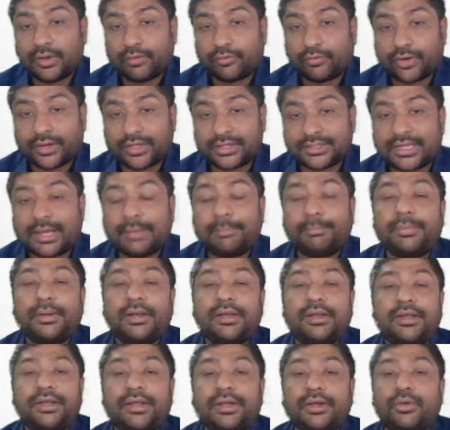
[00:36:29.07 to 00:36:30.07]
For
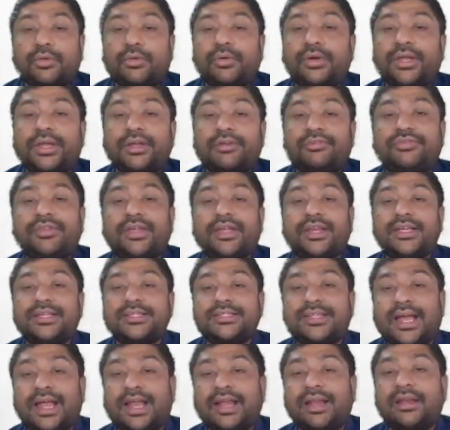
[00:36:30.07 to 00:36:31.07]
example, if there
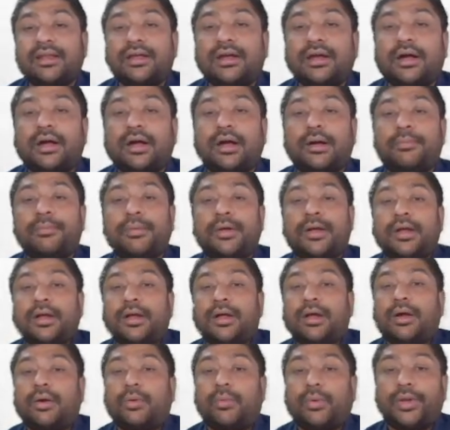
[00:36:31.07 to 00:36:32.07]
is an
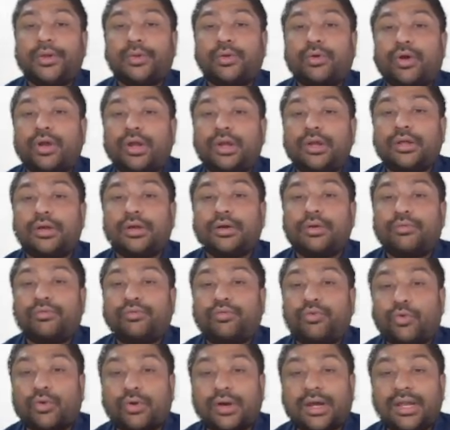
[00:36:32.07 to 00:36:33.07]
what you called
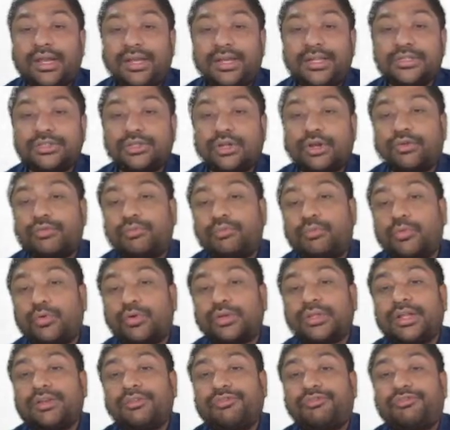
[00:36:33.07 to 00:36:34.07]
focal lesion of more
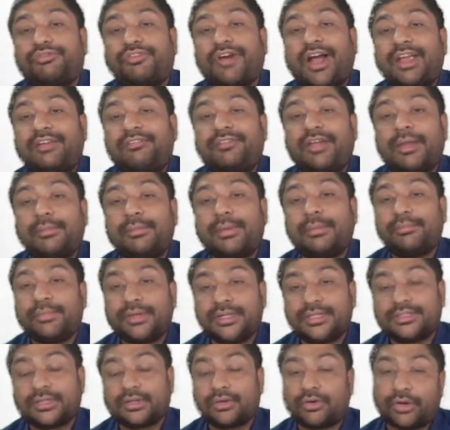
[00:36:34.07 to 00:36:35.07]
than 5 mm
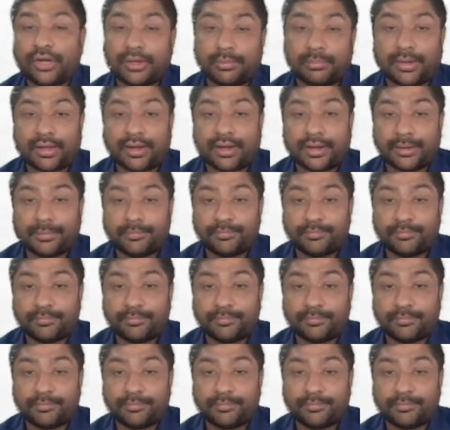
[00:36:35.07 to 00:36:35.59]
lesion on MRI.